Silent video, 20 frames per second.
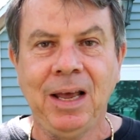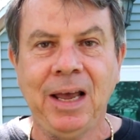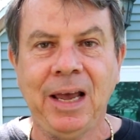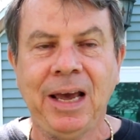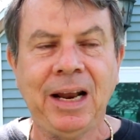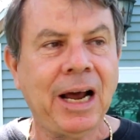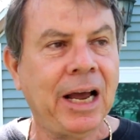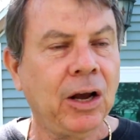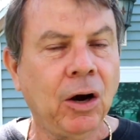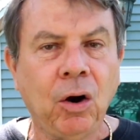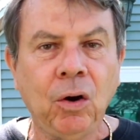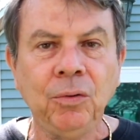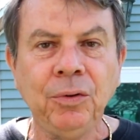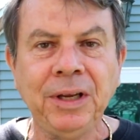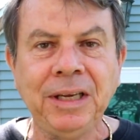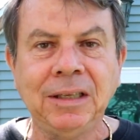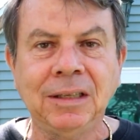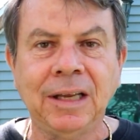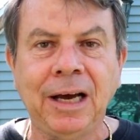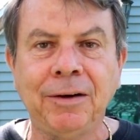And I
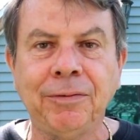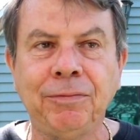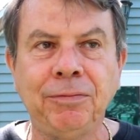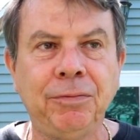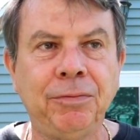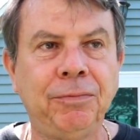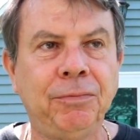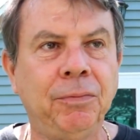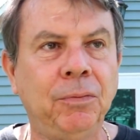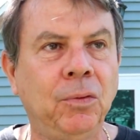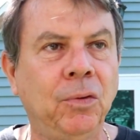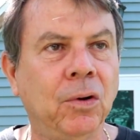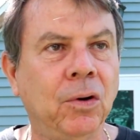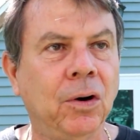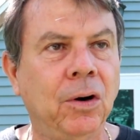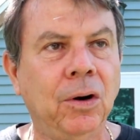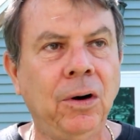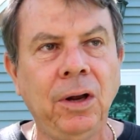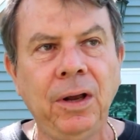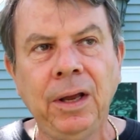only left
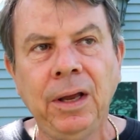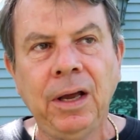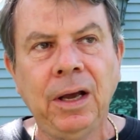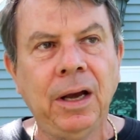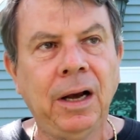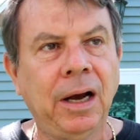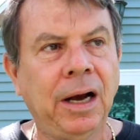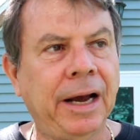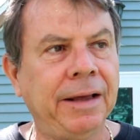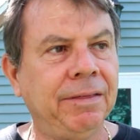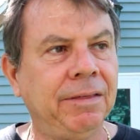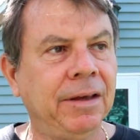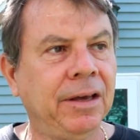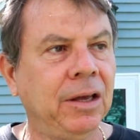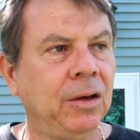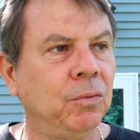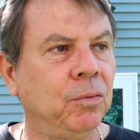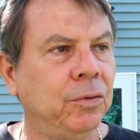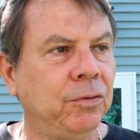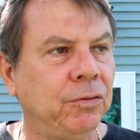for, I
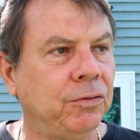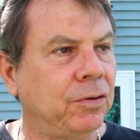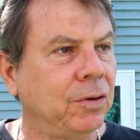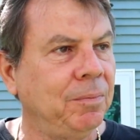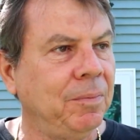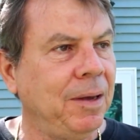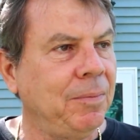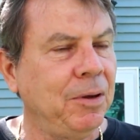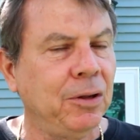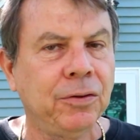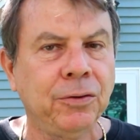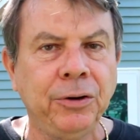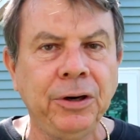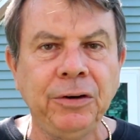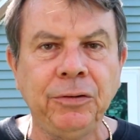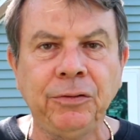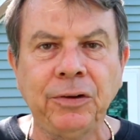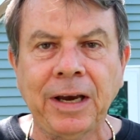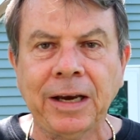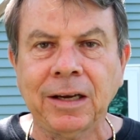think it was maybe
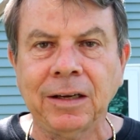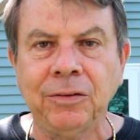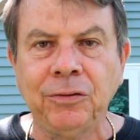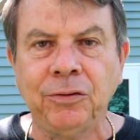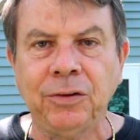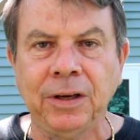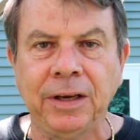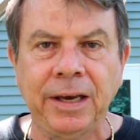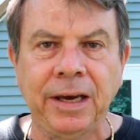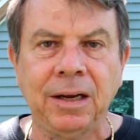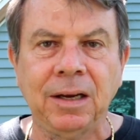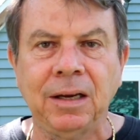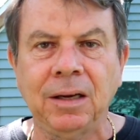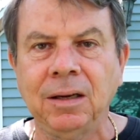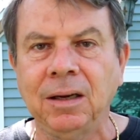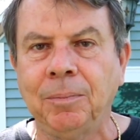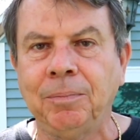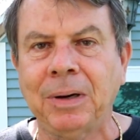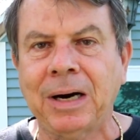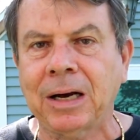30 seconds to get
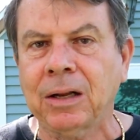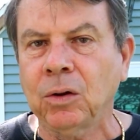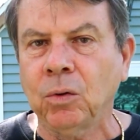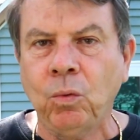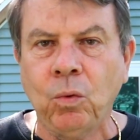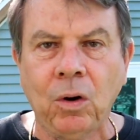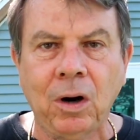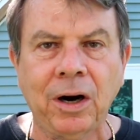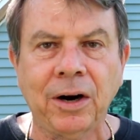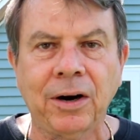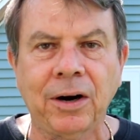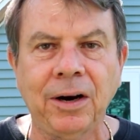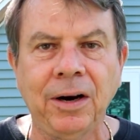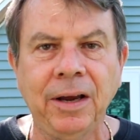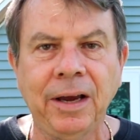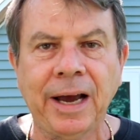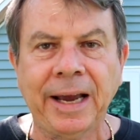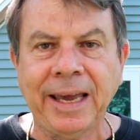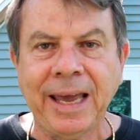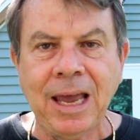a bottle of water.
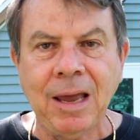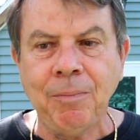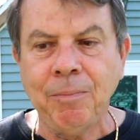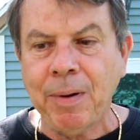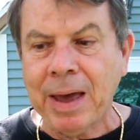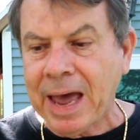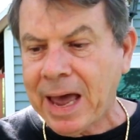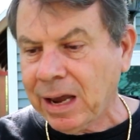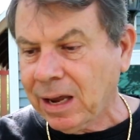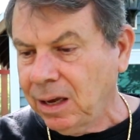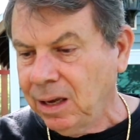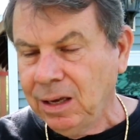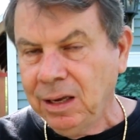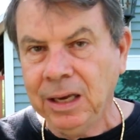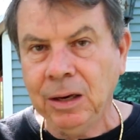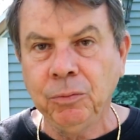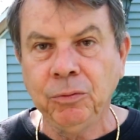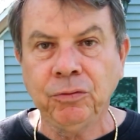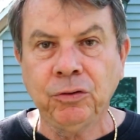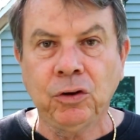I came back,
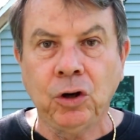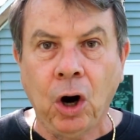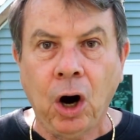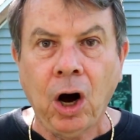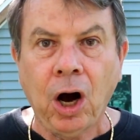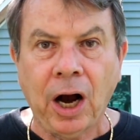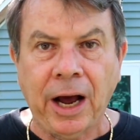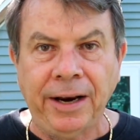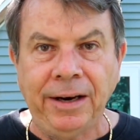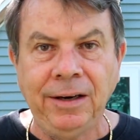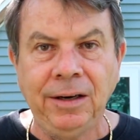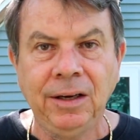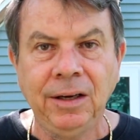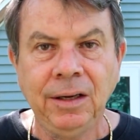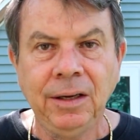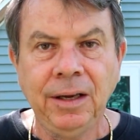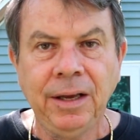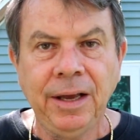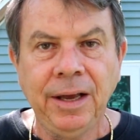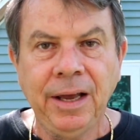it was gone.
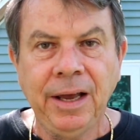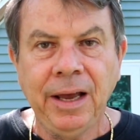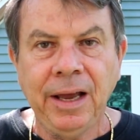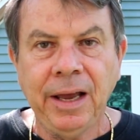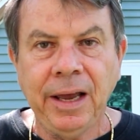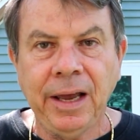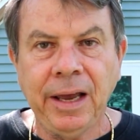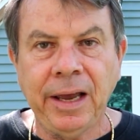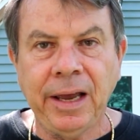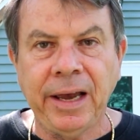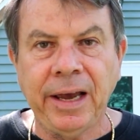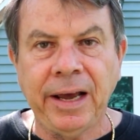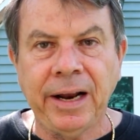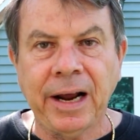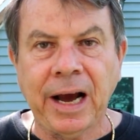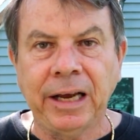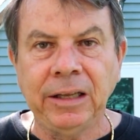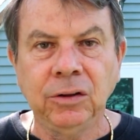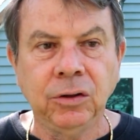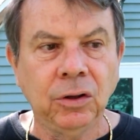And I